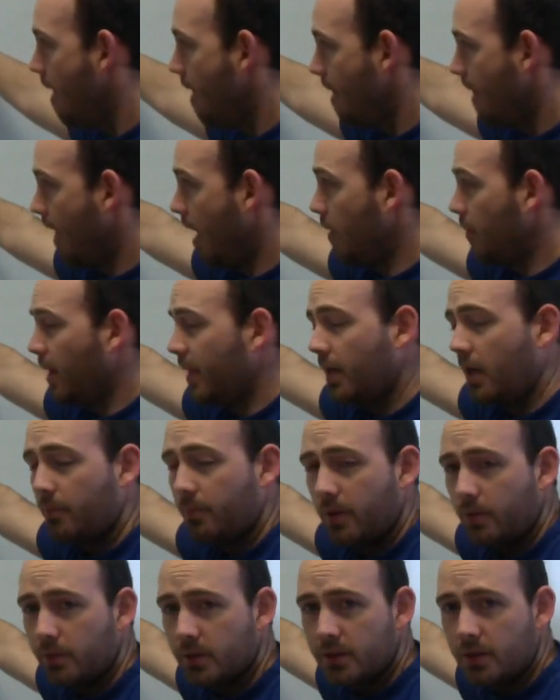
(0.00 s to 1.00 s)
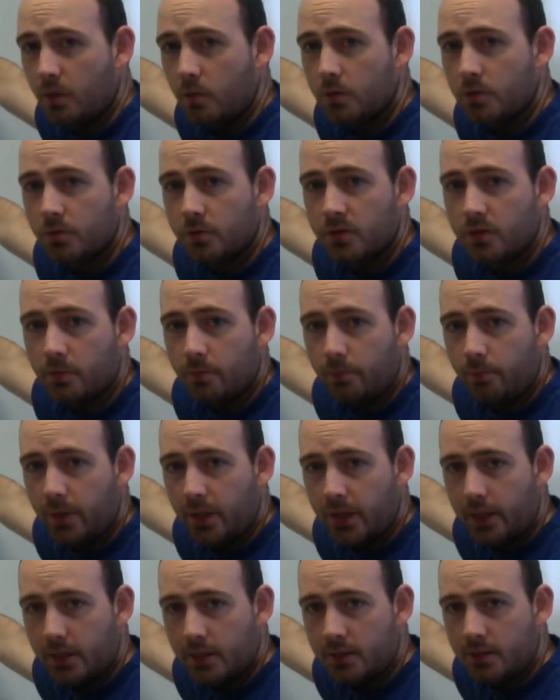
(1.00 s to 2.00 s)
Now, I might not be able to tell which one's the
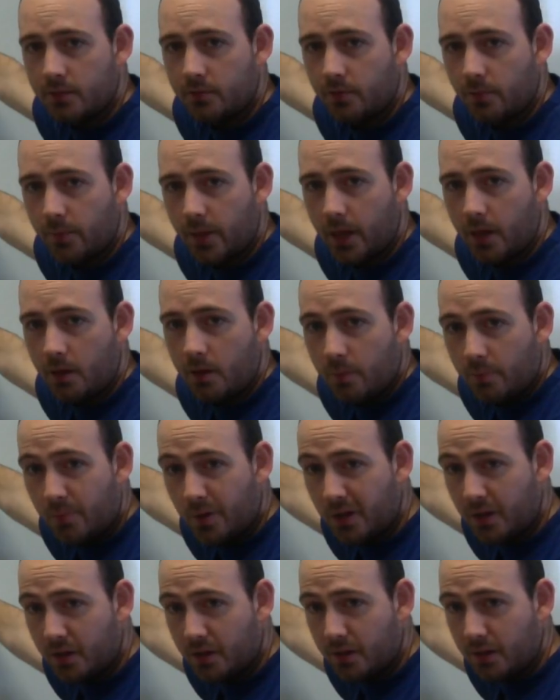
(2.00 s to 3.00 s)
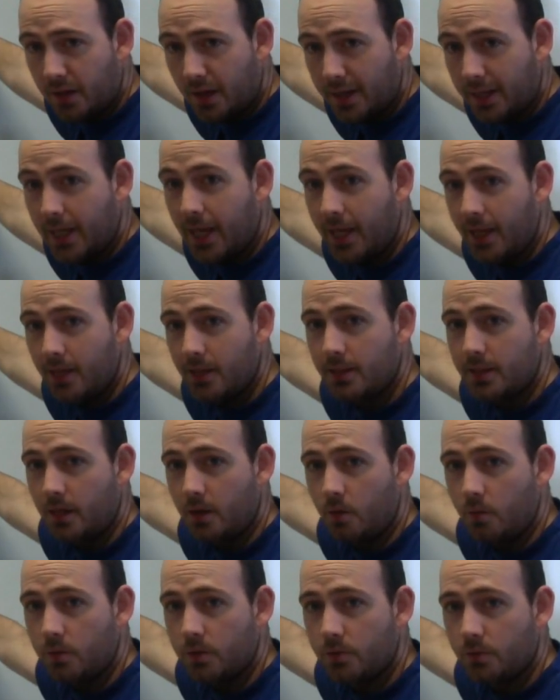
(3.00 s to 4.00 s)
biggest from that, but I can
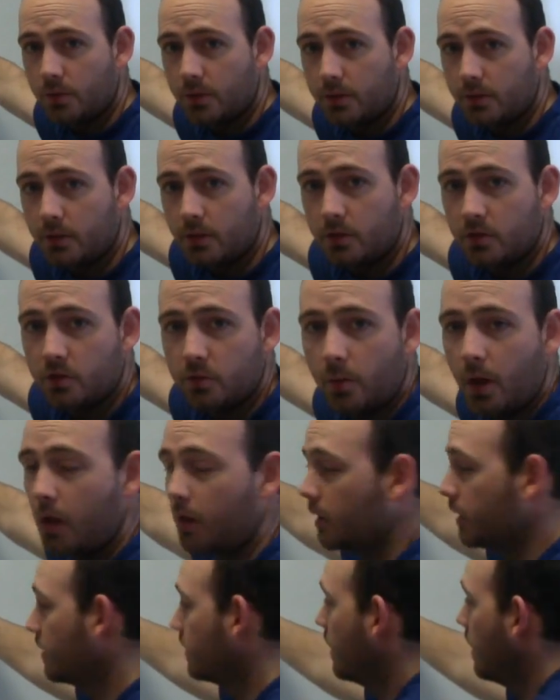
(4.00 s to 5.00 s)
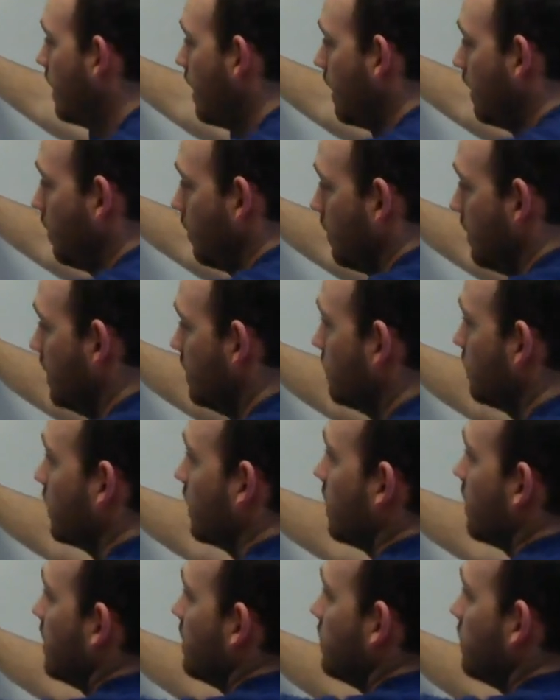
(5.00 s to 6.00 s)
tell which one is the smallest. I know this one
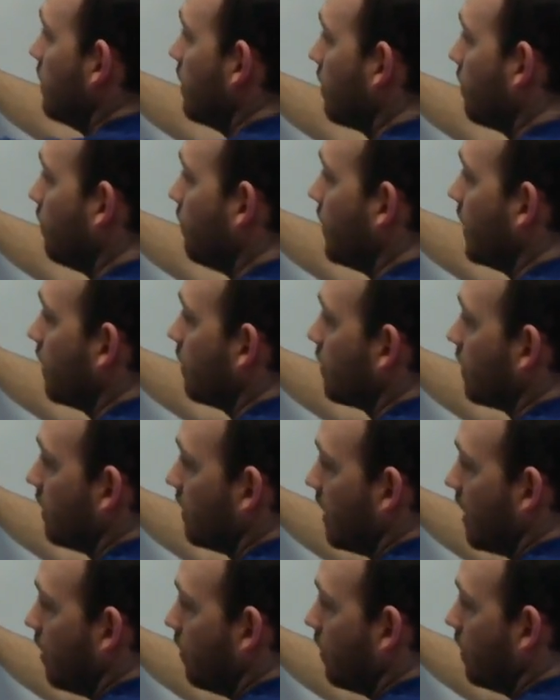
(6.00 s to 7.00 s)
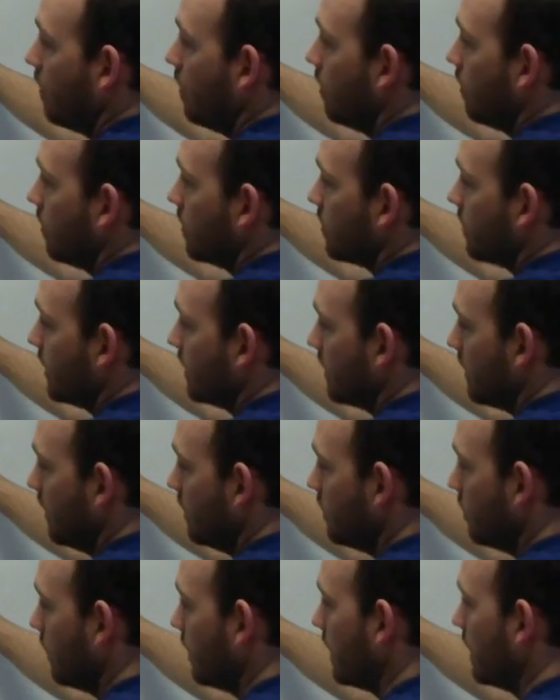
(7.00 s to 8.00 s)
and this one are bigger than that one, which means
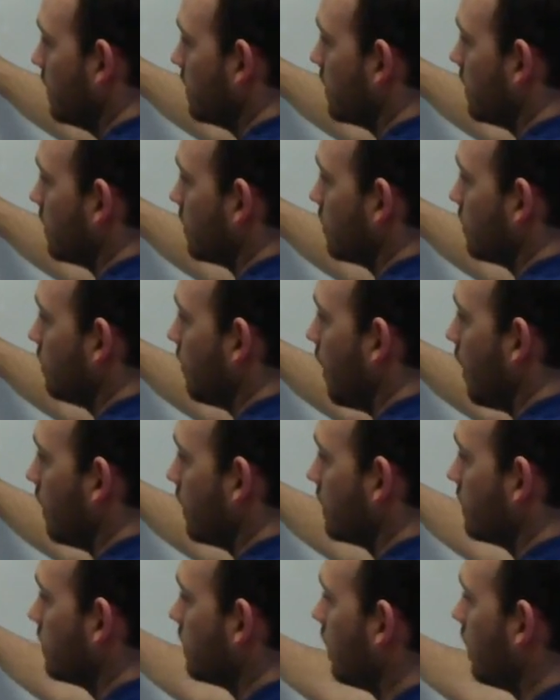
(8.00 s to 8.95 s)
this one is the smallest.